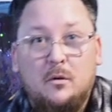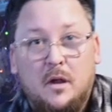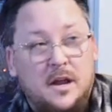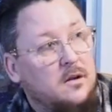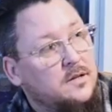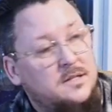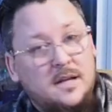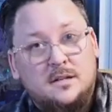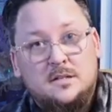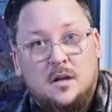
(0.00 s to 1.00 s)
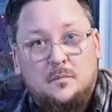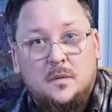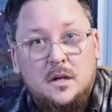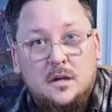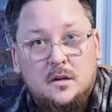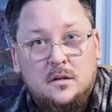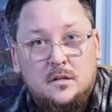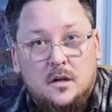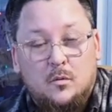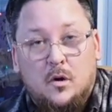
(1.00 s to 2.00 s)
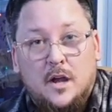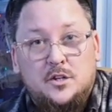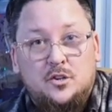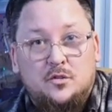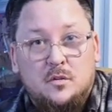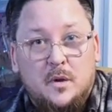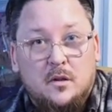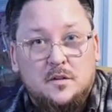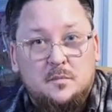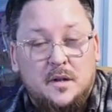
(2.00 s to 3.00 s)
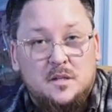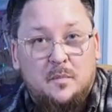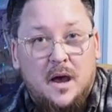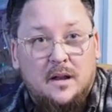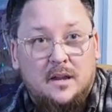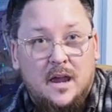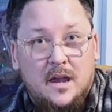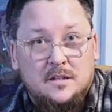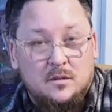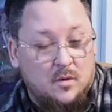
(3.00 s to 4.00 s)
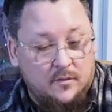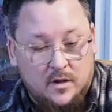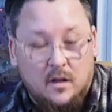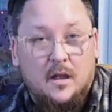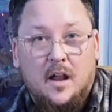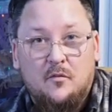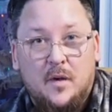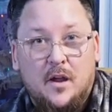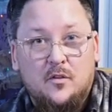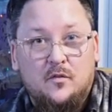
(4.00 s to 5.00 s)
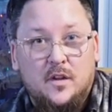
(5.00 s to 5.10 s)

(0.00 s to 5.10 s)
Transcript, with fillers: it right here. Let's take this up to where I shoot the Mirrorless Minutes podcast and where I've done a lot of my other